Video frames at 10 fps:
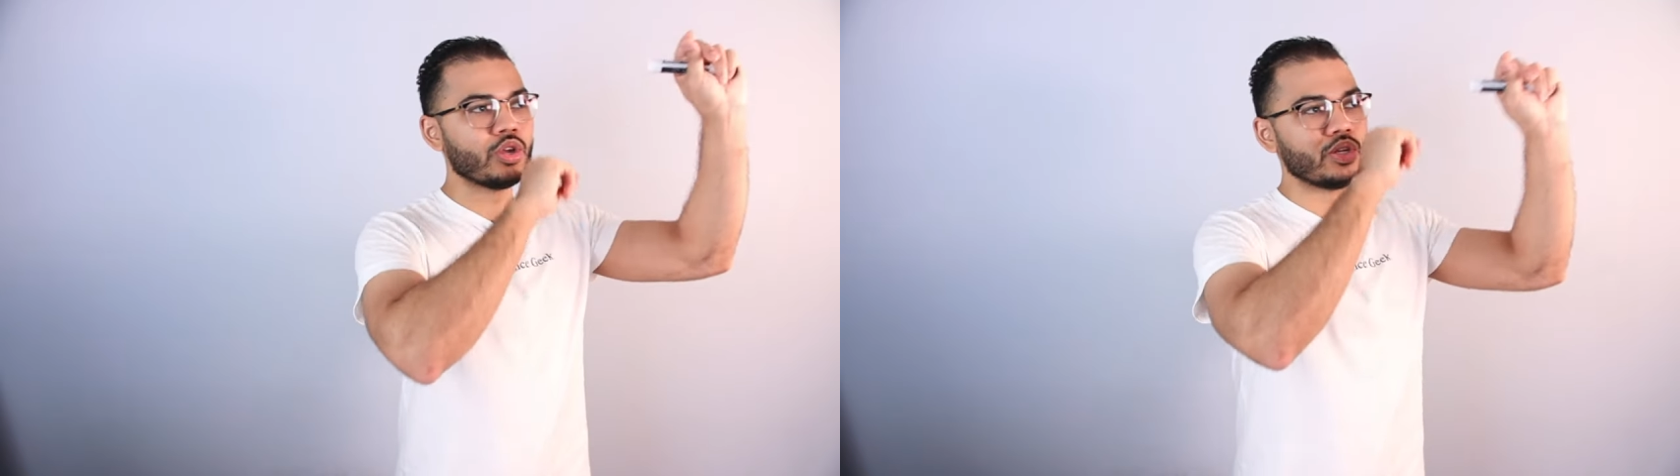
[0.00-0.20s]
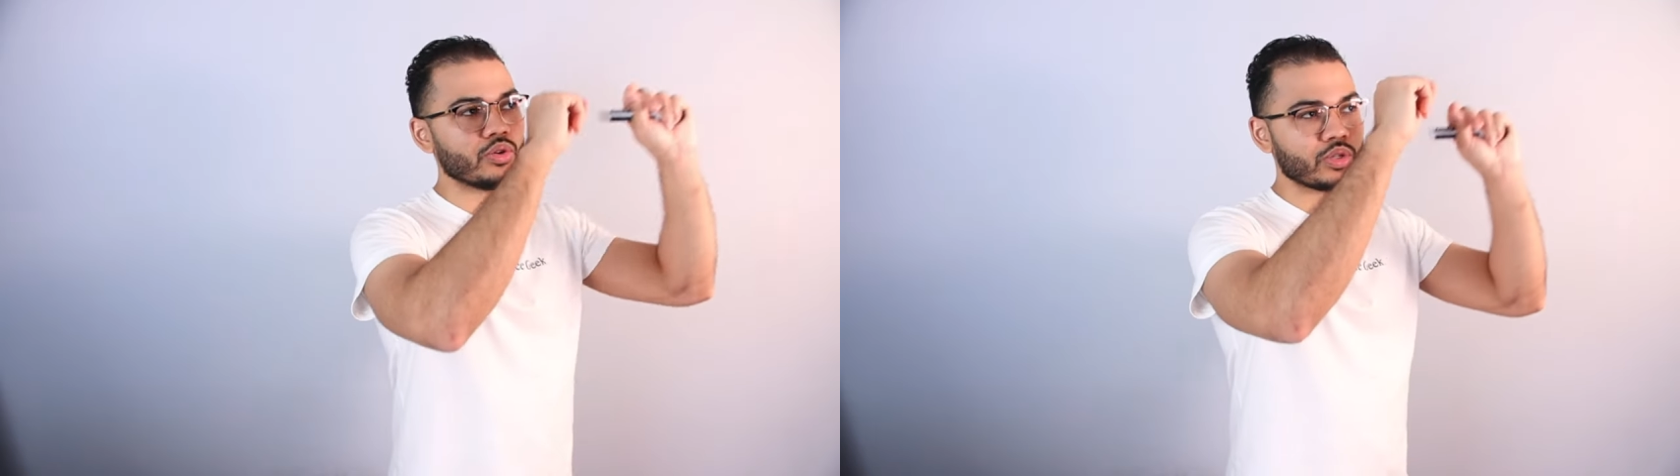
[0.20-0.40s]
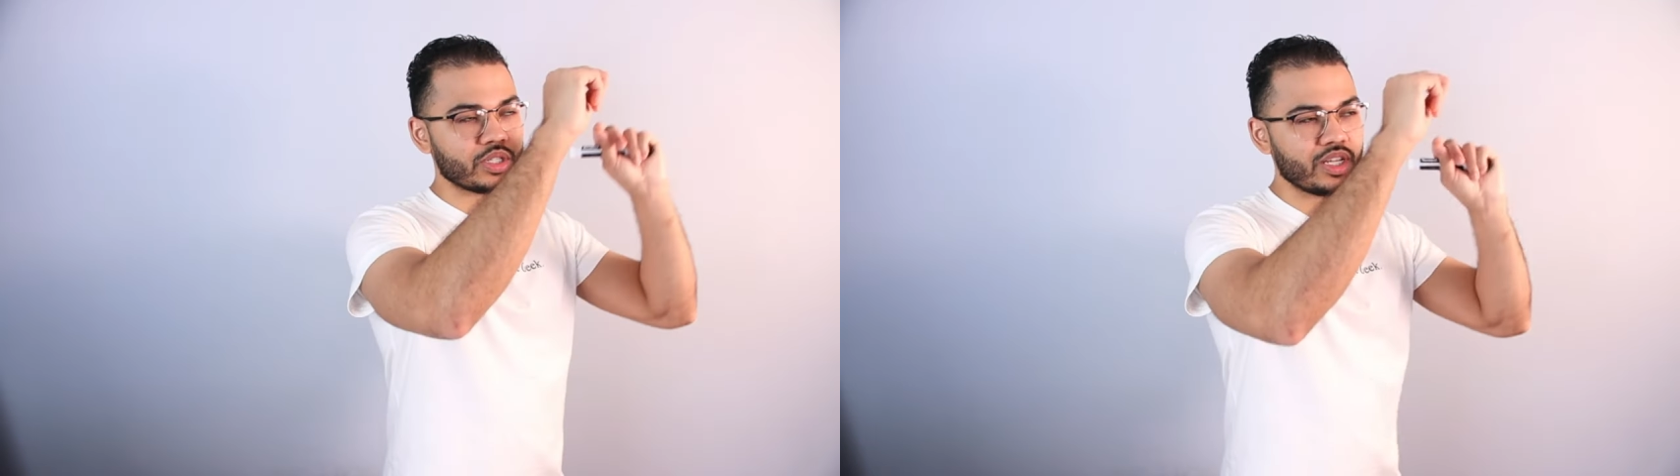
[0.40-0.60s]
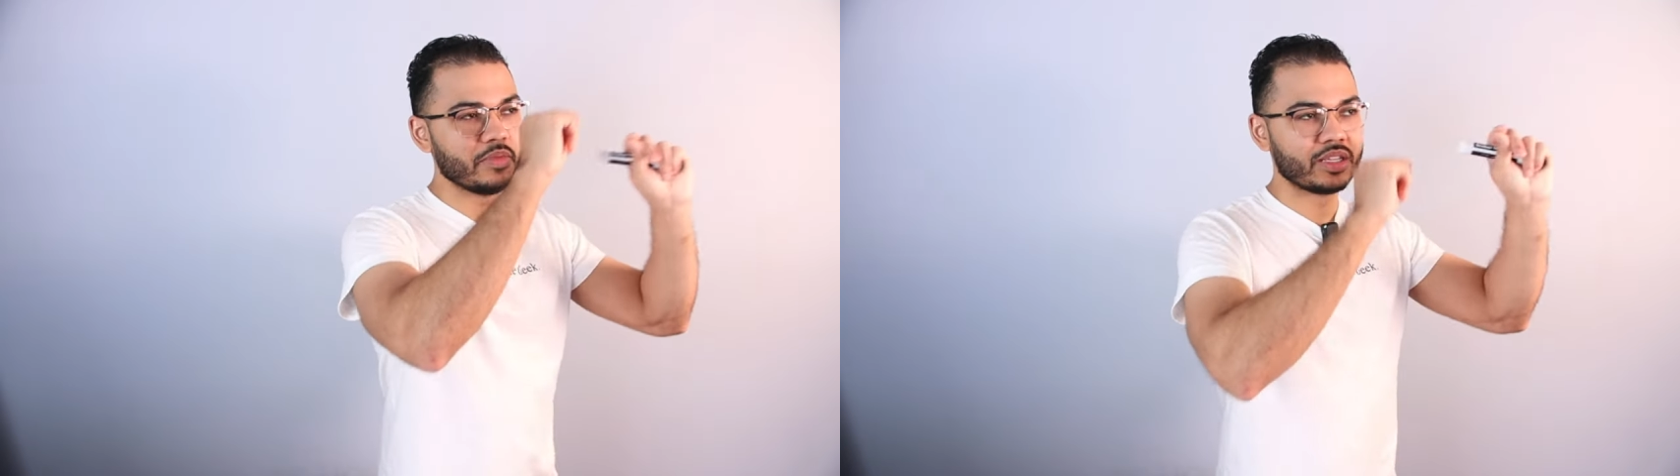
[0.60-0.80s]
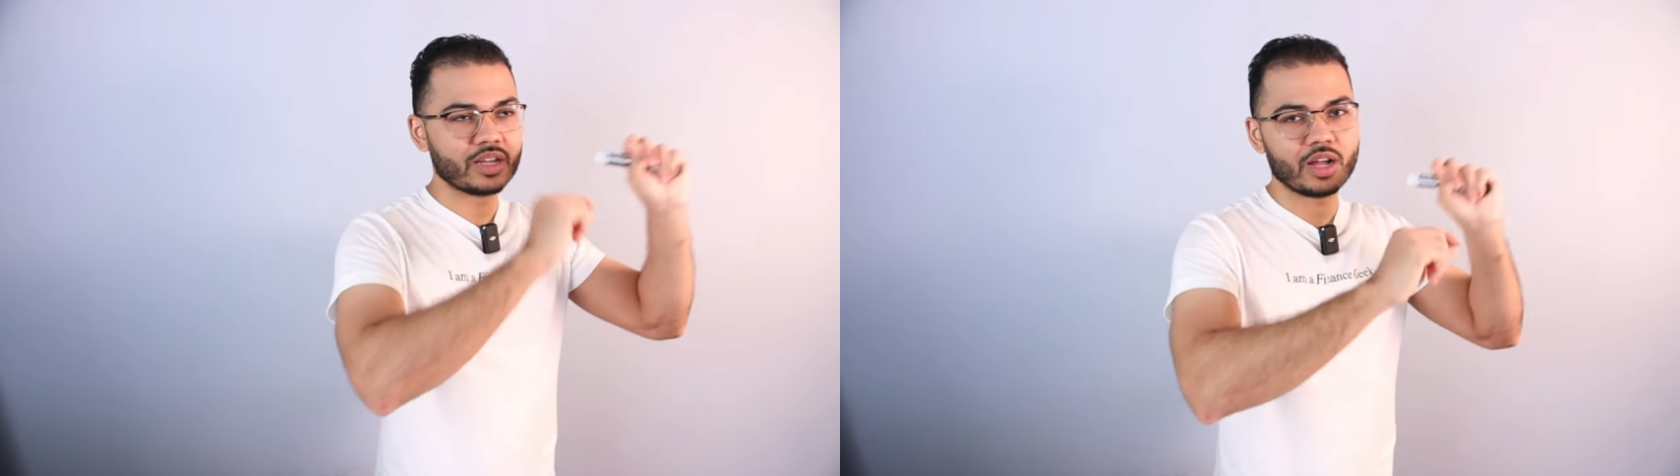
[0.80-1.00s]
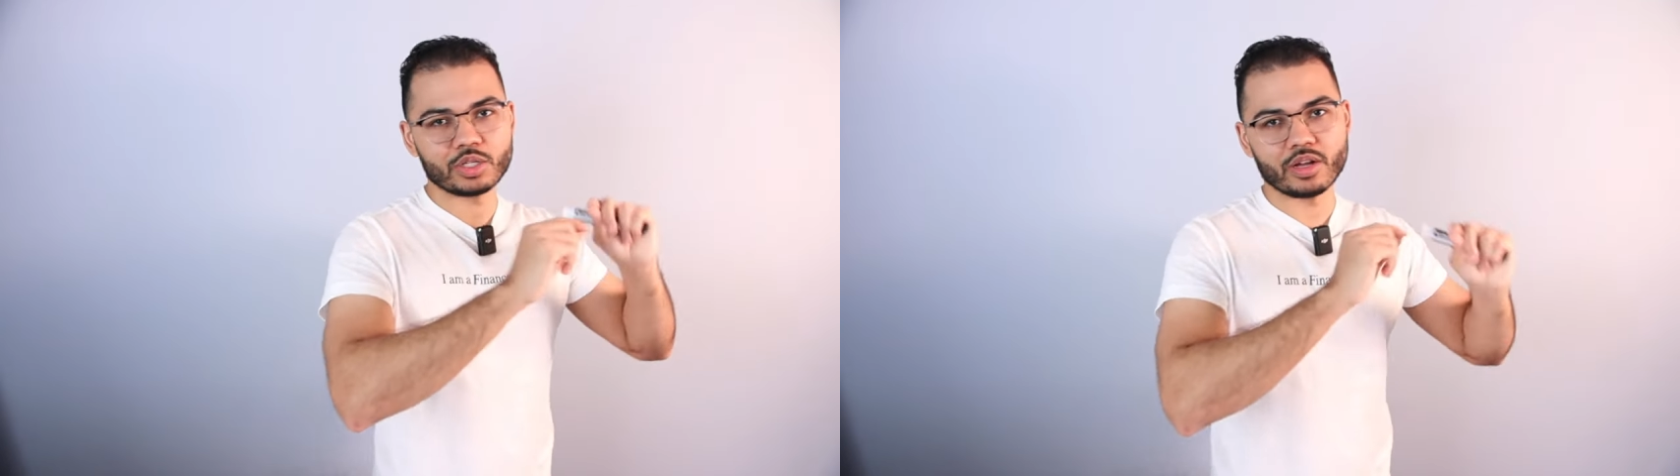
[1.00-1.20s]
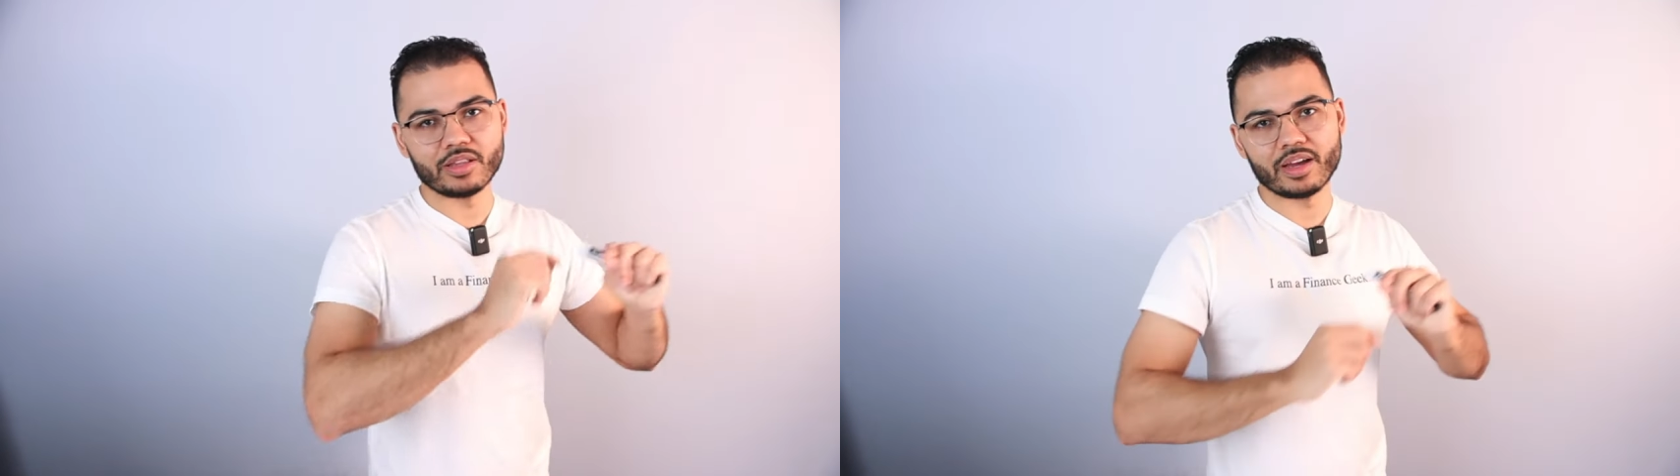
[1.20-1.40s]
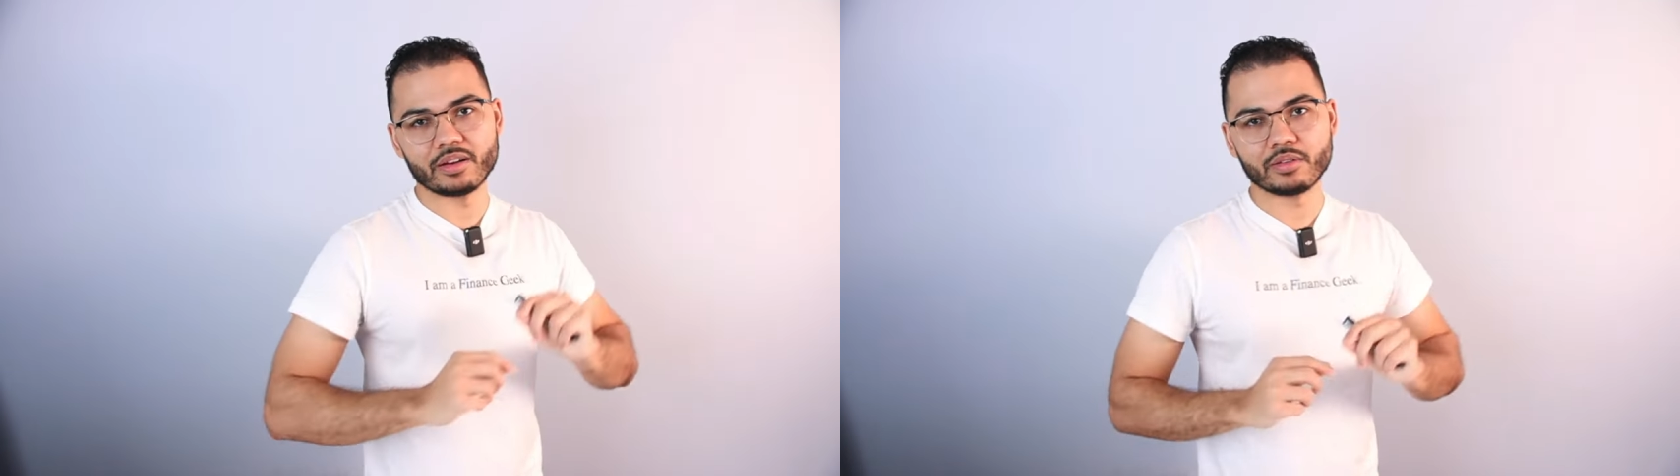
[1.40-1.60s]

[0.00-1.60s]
you'll see me touch on that.